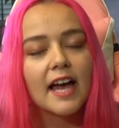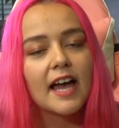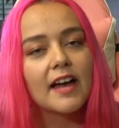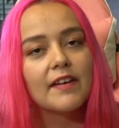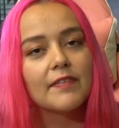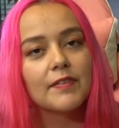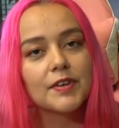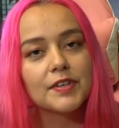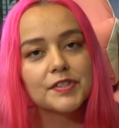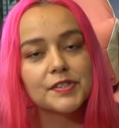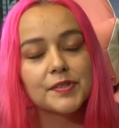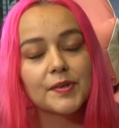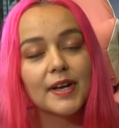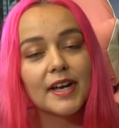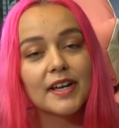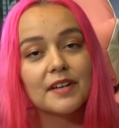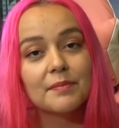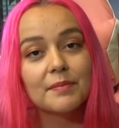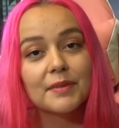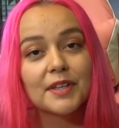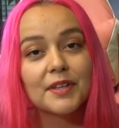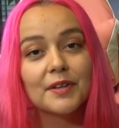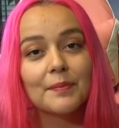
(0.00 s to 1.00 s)
I've also
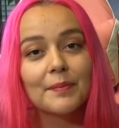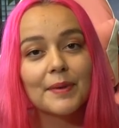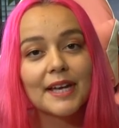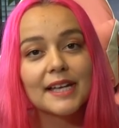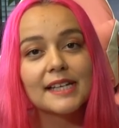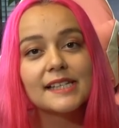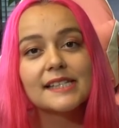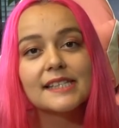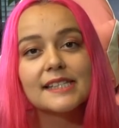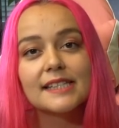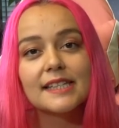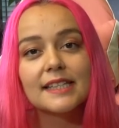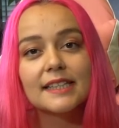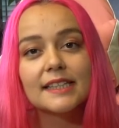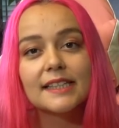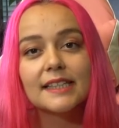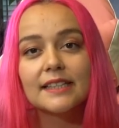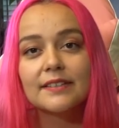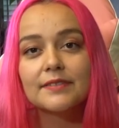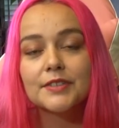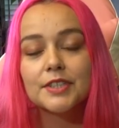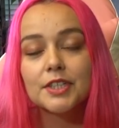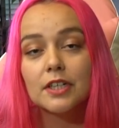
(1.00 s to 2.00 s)
had male mice that
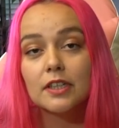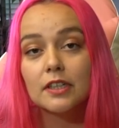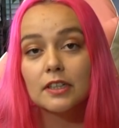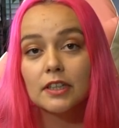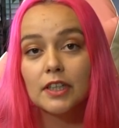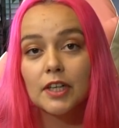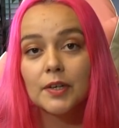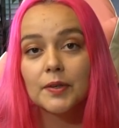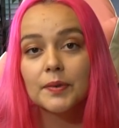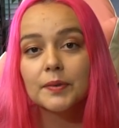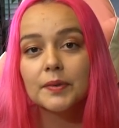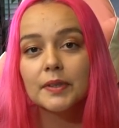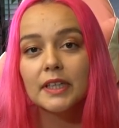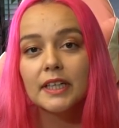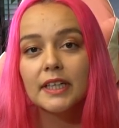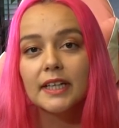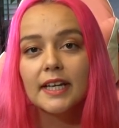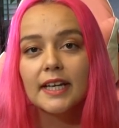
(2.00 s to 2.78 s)
lived alone.